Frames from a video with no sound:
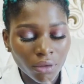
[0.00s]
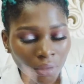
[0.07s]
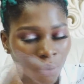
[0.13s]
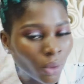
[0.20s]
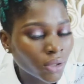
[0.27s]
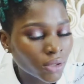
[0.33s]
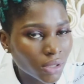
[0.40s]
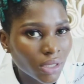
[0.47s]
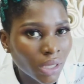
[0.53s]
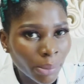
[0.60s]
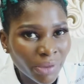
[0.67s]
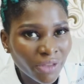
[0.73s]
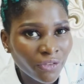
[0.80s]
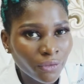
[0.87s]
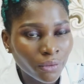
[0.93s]
It was a
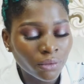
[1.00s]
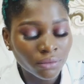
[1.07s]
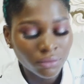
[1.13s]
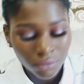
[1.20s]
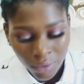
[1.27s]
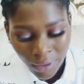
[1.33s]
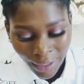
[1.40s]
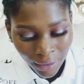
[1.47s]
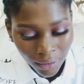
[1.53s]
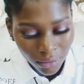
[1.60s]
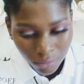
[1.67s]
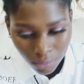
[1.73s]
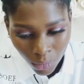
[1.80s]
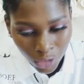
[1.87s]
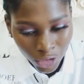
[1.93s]
bit full, like
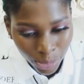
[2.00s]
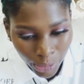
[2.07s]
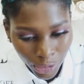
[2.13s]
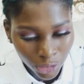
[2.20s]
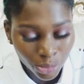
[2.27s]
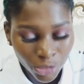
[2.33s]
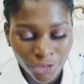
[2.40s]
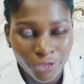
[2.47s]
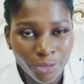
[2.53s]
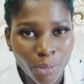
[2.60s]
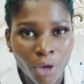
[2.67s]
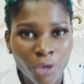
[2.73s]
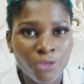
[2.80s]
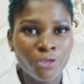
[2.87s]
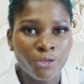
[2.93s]
much more
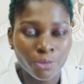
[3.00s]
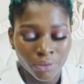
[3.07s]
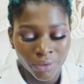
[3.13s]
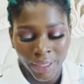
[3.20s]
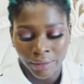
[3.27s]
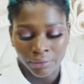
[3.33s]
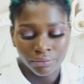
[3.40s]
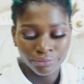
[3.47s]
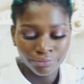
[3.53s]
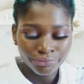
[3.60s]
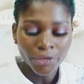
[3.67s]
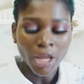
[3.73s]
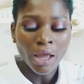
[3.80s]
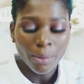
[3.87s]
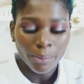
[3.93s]
full than
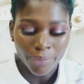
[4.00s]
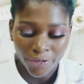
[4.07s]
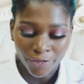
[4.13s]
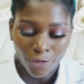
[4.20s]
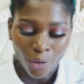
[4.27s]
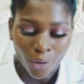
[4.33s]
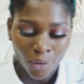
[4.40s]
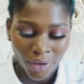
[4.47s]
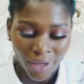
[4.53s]
before.